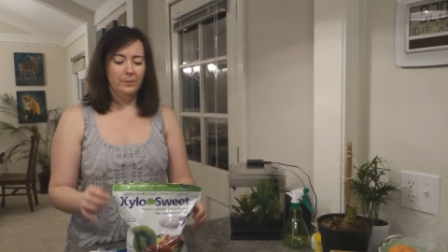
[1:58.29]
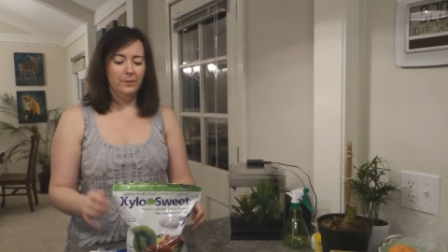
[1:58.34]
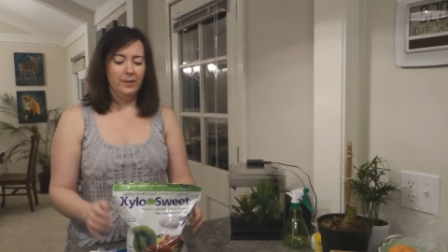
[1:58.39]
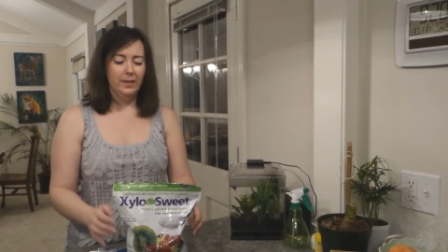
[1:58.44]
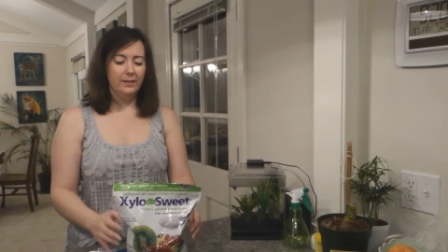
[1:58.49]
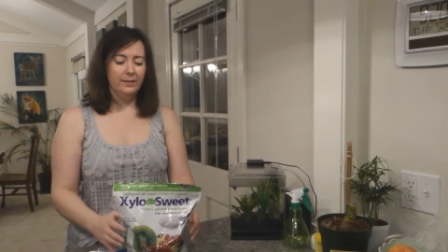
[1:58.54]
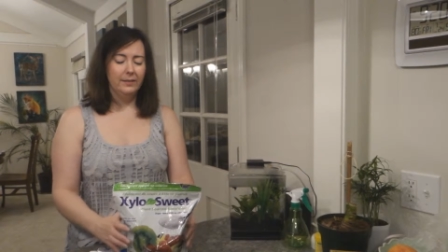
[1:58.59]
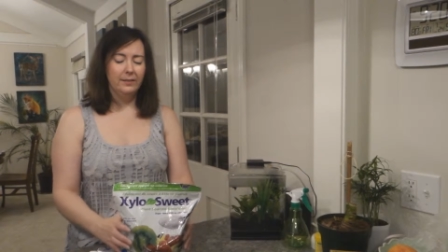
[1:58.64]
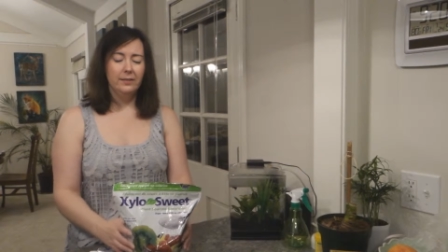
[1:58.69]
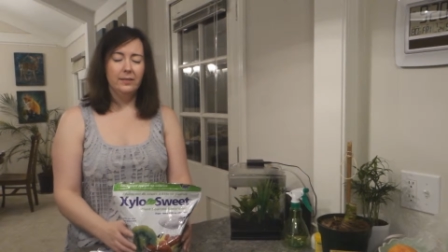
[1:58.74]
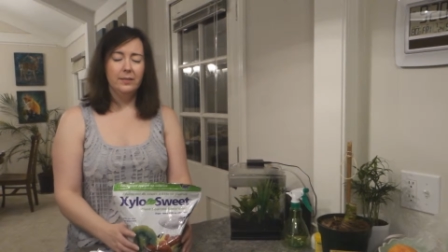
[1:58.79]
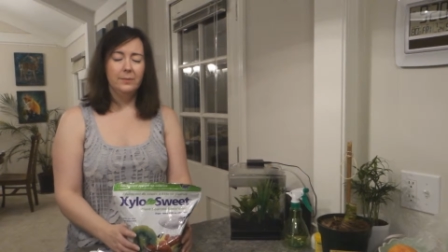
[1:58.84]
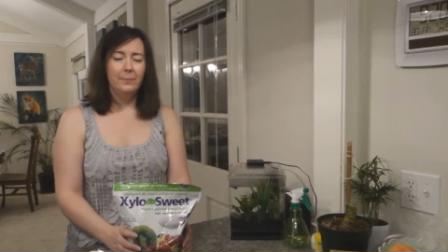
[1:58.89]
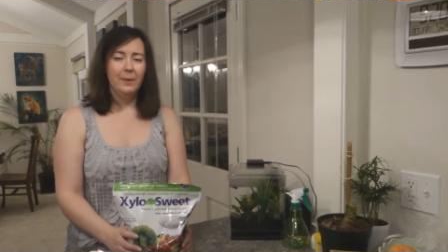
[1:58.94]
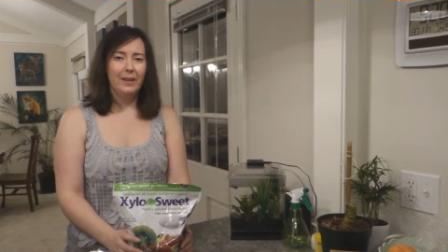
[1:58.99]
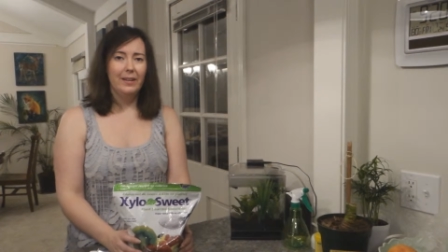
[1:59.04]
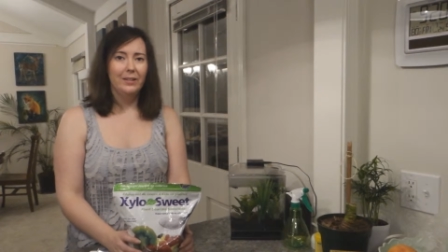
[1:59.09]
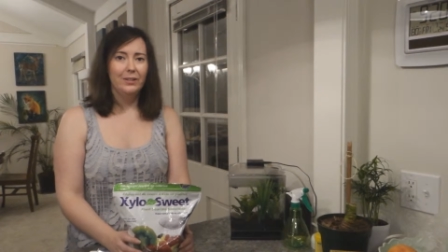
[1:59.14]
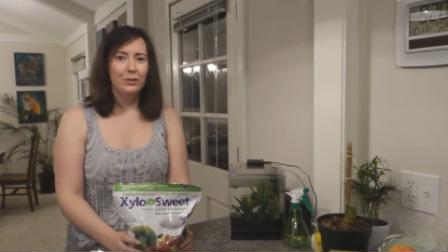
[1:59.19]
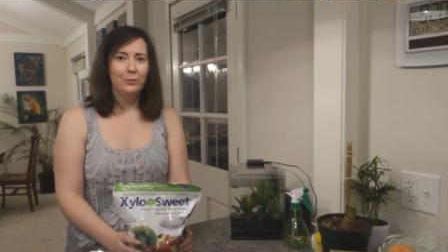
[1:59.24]
doesn't
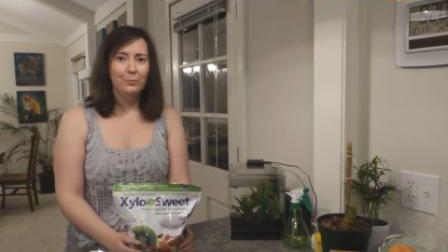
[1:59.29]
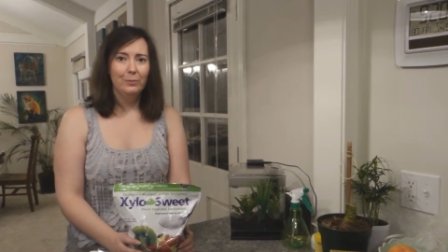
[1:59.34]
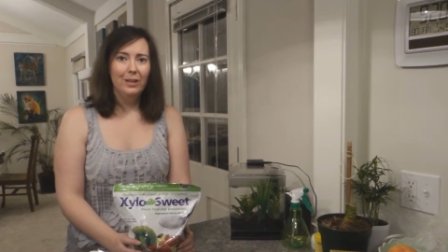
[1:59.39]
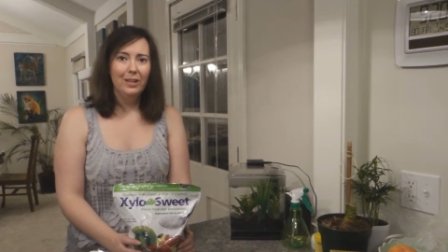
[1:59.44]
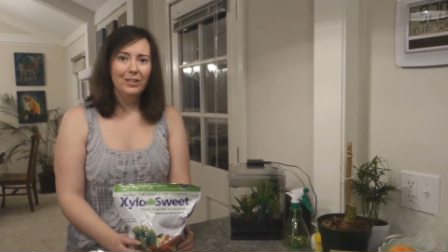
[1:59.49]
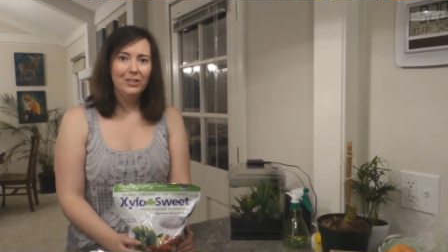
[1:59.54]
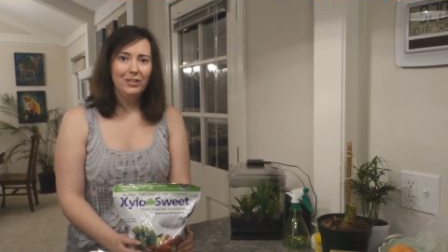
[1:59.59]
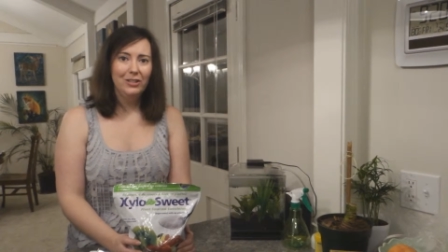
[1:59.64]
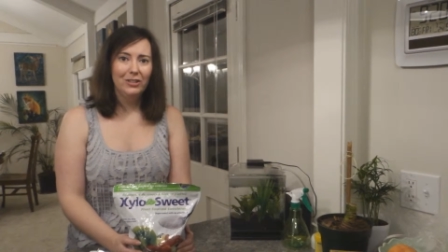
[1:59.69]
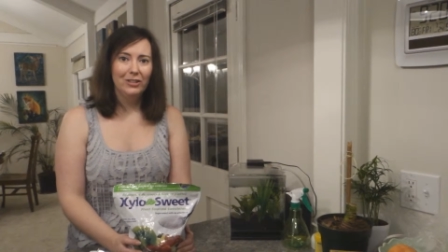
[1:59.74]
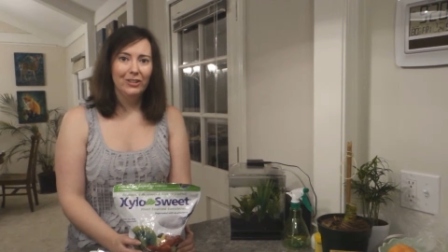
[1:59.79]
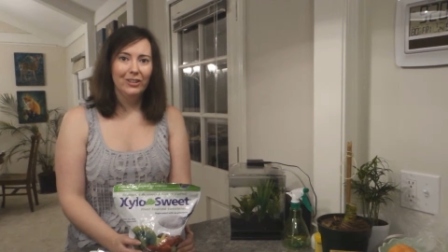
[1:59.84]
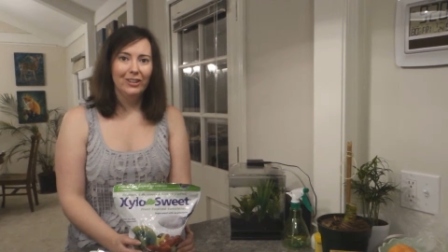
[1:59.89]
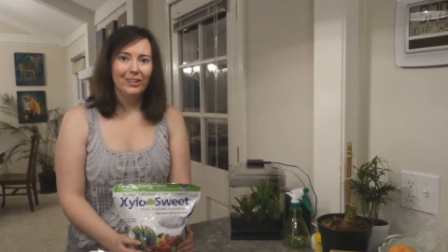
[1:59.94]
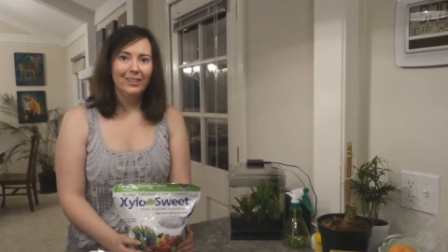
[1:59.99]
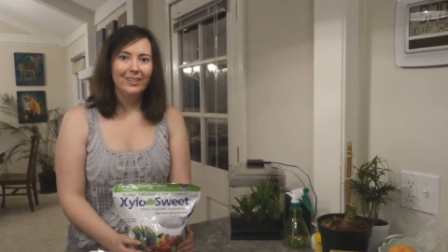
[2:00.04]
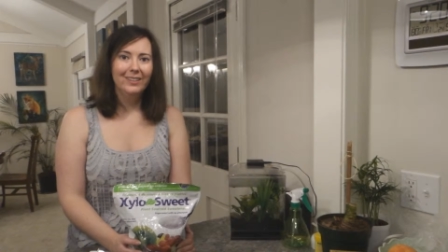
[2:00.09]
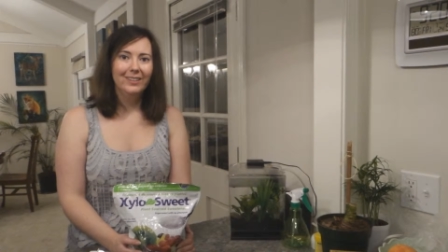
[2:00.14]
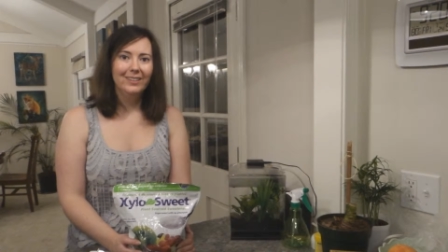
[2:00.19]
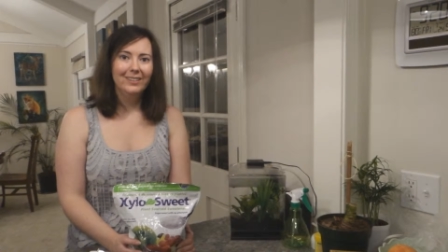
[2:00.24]
spike your blood
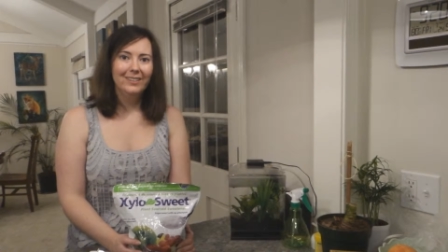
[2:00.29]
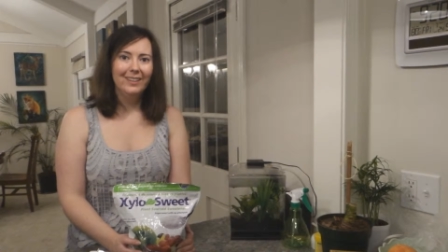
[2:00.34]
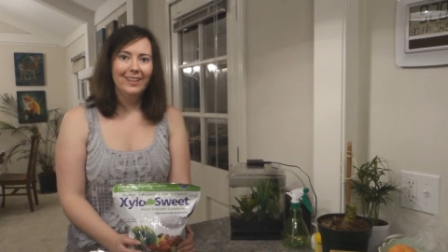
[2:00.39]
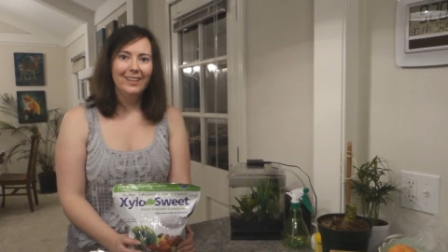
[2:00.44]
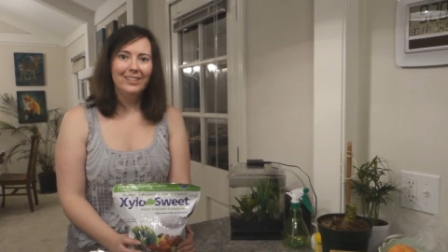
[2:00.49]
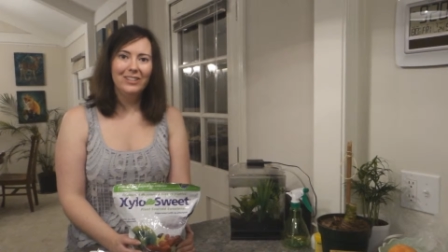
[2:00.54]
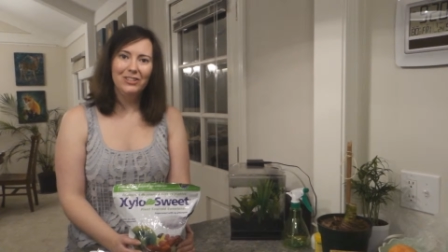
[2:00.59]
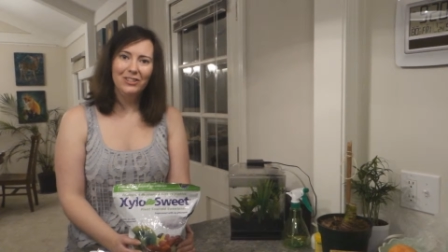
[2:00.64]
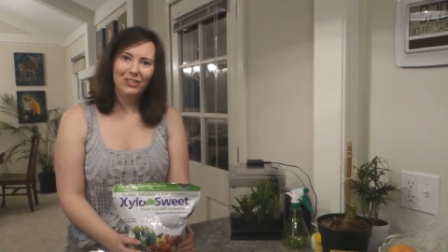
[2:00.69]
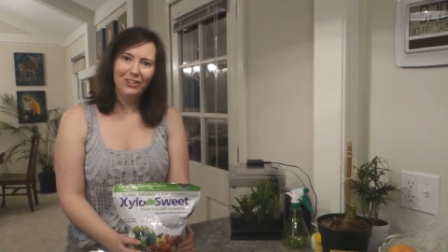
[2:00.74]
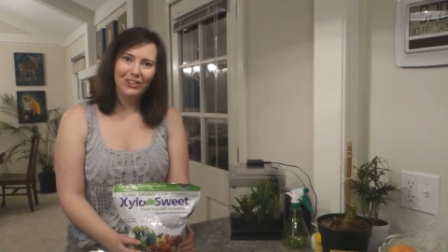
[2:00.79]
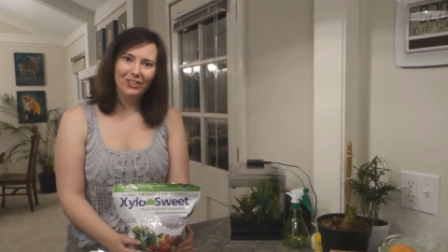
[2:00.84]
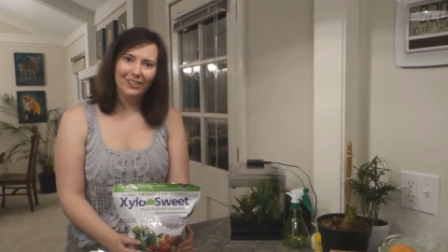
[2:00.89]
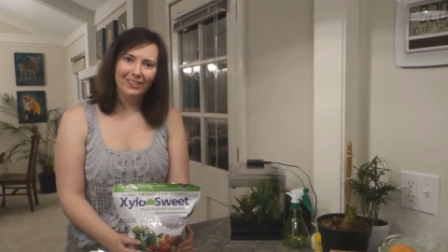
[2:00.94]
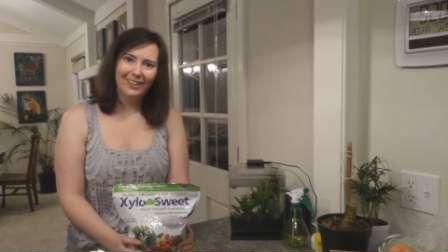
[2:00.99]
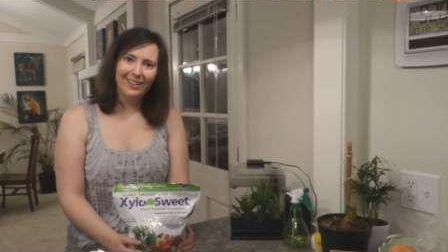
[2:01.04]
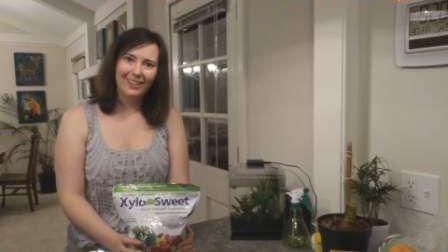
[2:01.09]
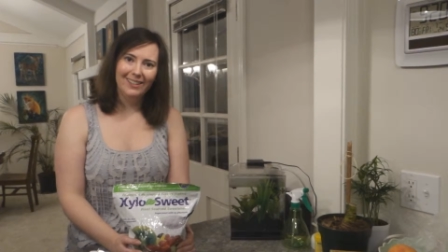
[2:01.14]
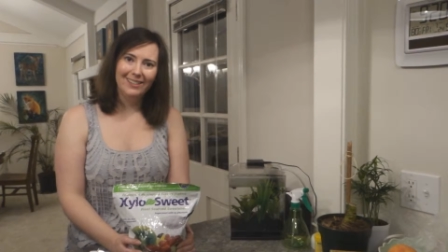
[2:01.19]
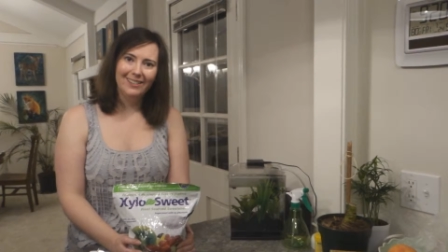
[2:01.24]
sugar like
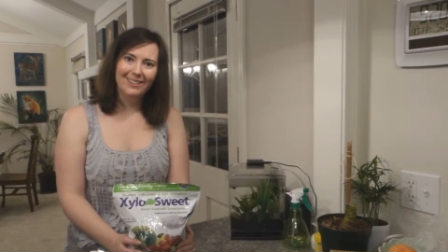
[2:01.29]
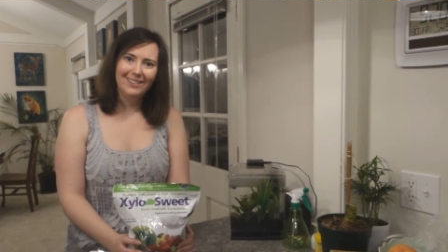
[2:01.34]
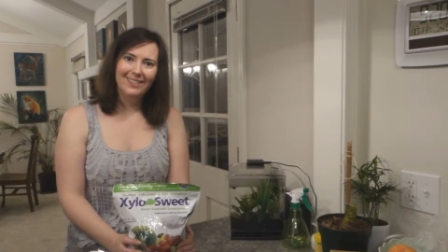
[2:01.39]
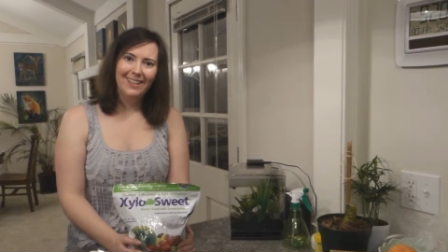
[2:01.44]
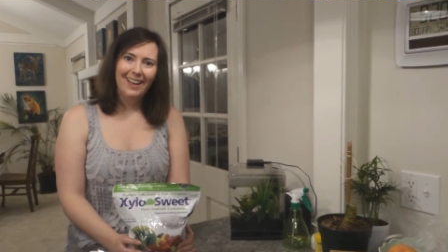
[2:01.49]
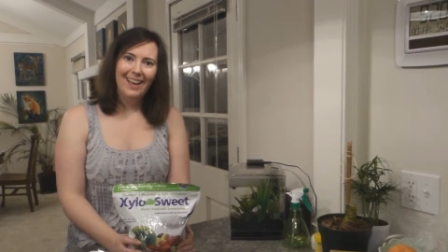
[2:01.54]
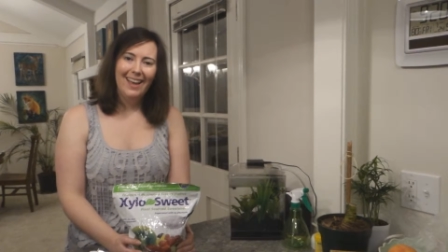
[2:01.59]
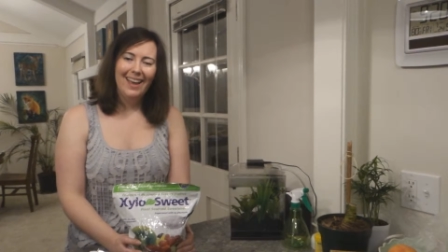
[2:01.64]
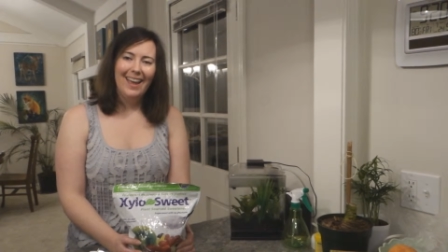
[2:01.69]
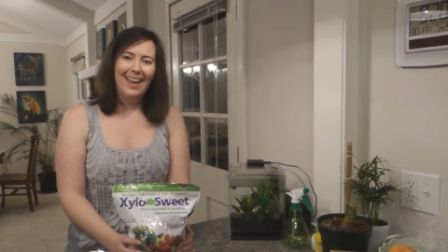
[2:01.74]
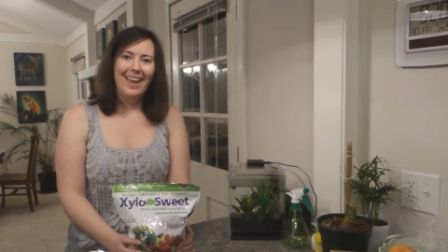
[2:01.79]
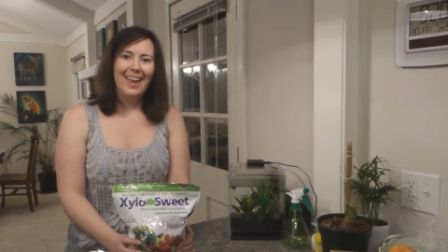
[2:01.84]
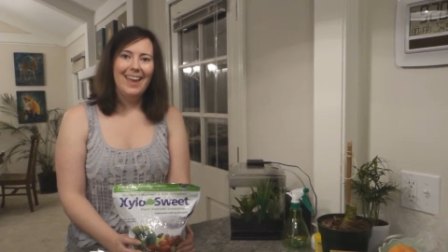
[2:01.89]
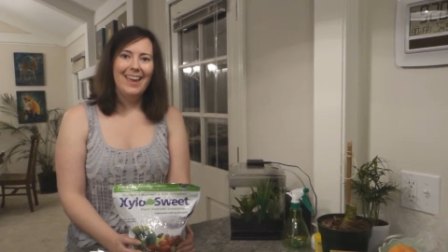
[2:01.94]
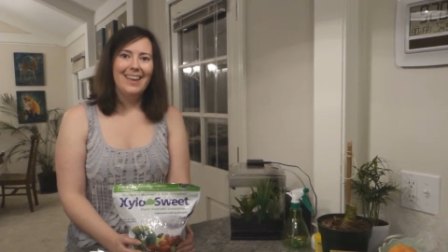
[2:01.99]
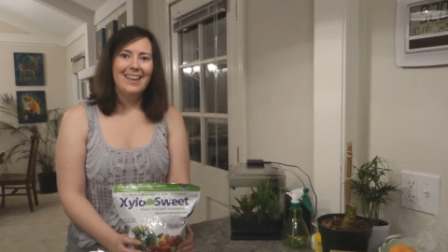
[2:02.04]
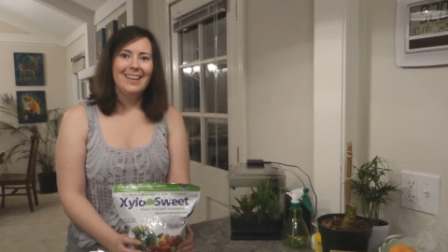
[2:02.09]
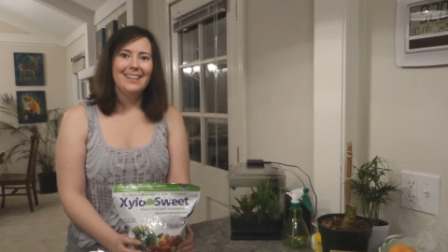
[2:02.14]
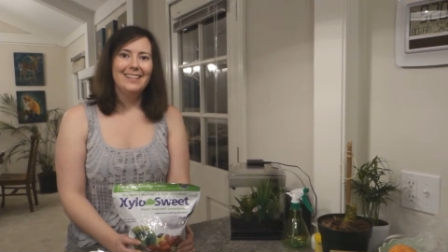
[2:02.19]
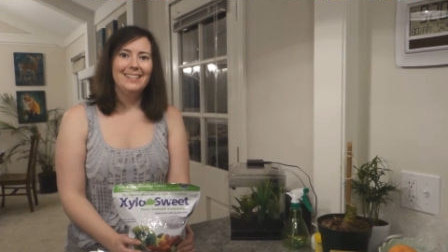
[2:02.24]
sugar does.
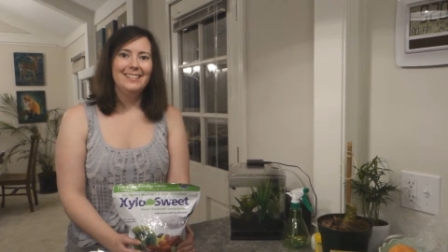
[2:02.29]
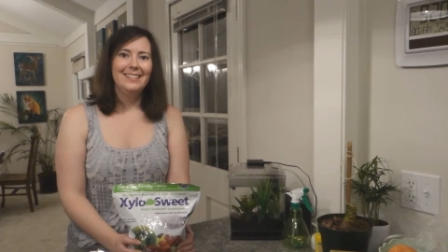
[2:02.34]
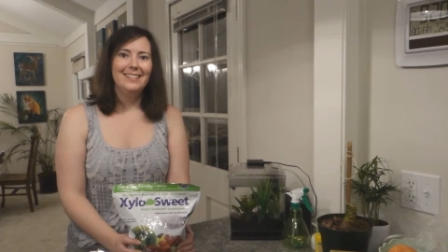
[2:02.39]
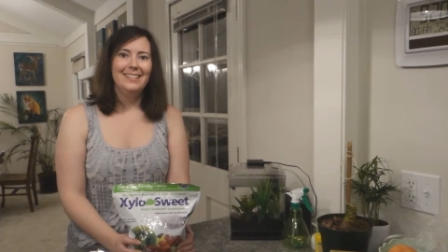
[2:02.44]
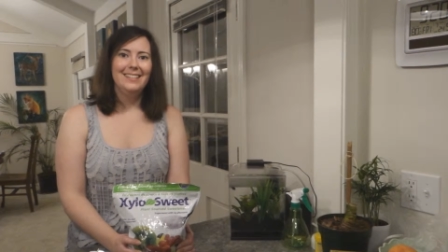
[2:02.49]
And